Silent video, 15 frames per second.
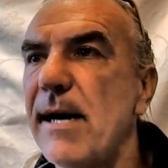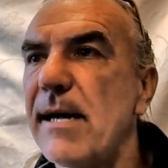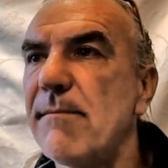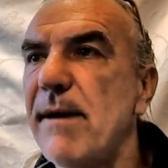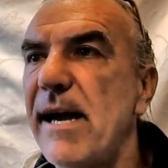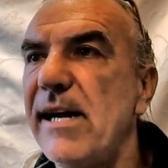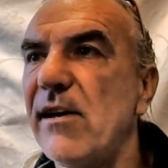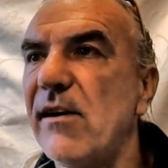
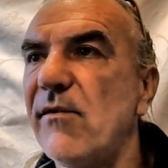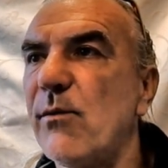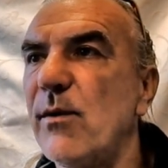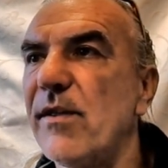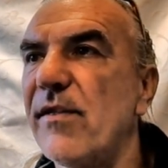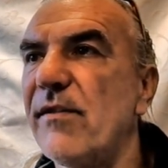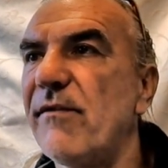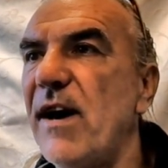and made off
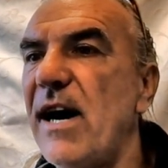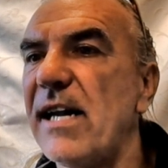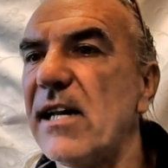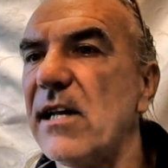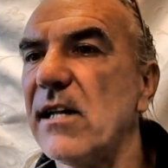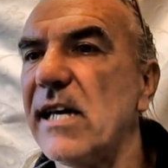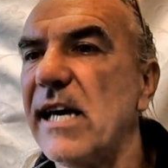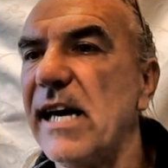with
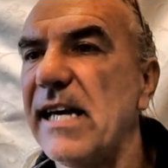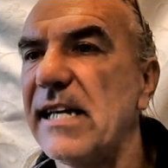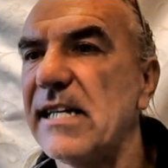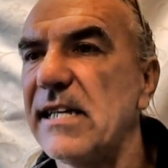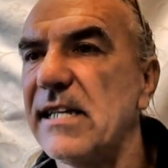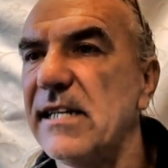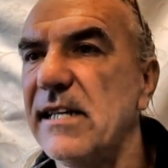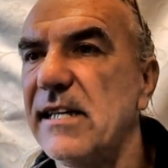vital
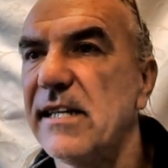kit.